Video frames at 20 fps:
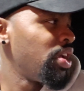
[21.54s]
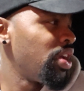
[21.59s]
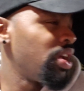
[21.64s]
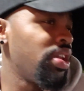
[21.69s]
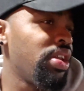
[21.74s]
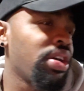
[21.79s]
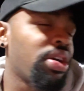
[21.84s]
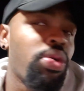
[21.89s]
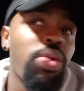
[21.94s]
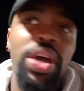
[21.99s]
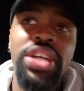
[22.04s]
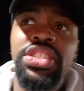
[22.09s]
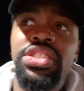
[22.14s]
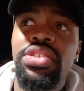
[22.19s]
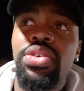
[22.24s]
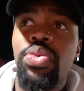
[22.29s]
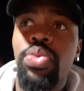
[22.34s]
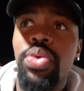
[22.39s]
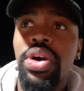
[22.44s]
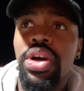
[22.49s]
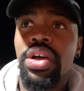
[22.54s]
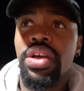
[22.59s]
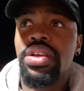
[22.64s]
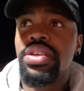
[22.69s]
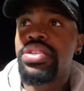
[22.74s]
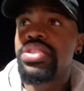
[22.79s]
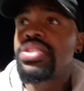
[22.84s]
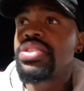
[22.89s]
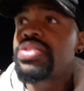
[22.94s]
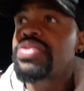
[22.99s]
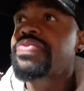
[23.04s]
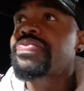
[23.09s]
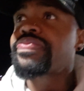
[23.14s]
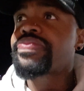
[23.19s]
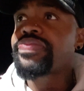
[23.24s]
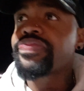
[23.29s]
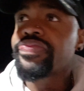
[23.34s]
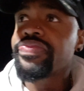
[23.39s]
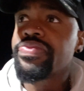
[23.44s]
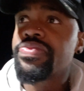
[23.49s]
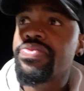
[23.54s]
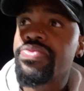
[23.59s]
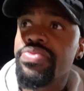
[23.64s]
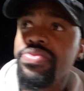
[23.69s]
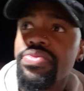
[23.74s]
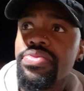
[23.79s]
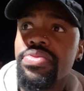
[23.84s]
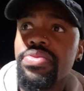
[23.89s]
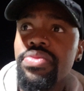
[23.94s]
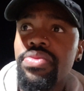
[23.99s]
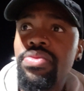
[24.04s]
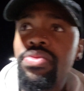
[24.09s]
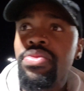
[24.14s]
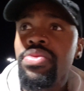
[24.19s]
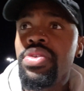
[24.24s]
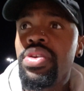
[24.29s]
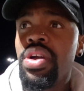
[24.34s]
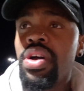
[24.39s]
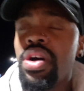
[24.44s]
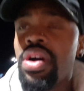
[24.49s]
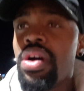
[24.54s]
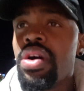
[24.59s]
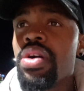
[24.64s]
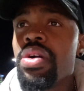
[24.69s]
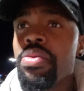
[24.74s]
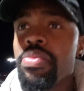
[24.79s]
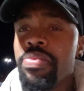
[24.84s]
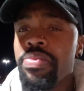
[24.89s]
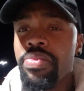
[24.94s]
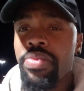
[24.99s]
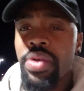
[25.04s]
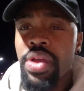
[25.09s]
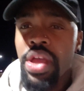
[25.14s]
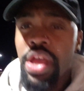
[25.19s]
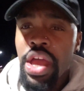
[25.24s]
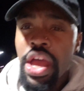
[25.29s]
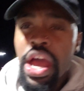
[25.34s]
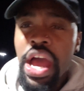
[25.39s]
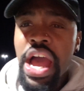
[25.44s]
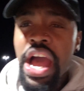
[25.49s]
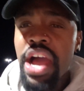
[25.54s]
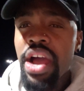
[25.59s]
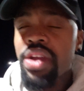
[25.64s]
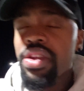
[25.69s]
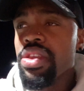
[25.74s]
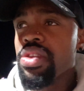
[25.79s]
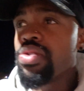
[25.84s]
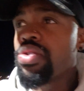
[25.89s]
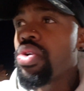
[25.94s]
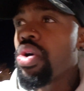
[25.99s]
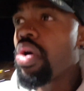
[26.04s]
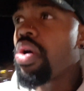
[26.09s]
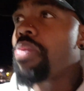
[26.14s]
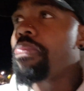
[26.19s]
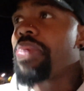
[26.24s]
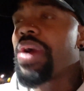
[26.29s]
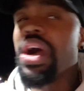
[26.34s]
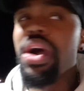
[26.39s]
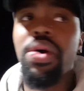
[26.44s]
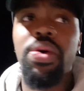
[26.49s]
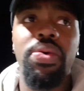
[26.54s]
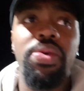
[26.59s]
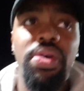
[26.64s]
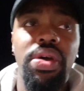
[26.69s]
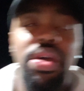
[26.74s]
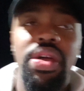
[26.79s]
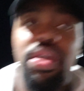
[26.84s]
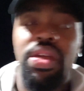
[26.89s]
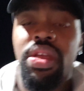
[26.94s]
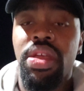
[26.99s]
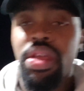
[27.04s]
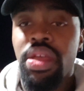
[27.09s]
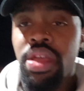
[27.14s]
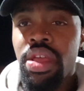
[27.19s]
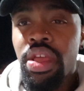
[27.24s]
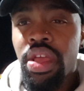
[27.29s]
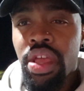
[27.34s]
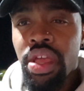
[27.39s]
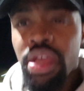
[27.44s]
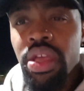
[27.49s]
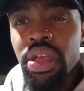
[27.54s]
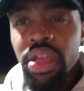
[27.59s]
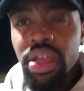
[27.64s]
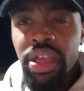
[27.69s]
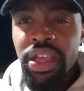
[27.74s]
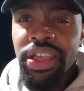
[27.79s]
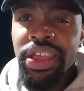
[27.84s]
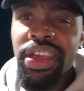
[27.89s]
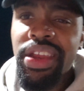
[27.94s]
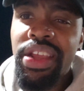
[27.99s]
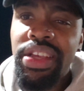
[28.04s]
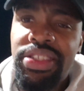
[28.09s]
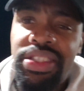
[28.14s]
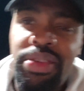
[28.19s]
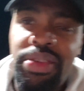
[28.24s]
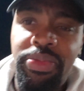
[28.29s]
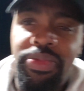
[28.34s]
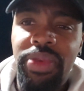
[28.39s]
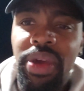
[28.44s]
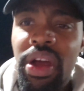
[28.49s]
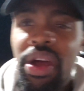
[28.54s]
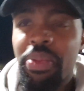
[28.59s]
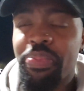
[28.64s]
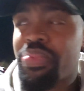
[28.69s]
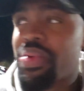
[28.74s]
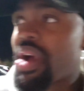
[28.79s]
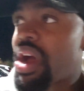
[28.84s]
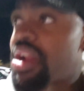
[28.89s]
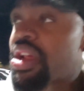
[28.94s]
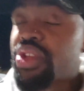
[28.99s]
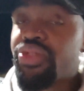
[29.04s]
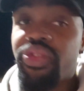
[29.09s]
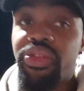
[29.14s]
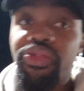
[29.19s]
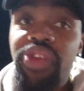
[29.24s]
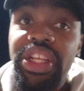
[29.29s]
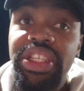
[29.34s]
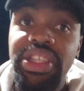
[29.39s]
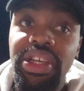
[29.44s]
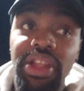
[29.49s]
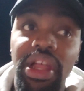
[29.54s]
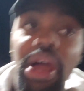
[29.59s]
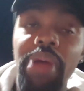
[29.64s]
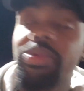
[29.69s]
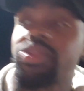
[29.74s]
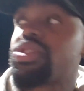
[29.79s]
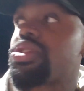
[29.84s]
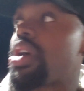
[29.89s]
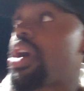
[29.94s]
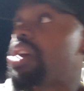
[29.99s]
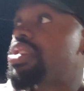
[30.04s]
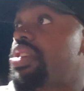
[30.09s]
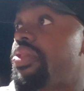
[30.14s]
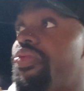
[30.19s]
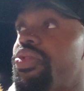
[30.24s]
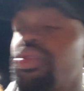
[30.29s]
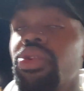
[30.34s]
and the question was um how do you go about getting some uh, products for retail arbitrage if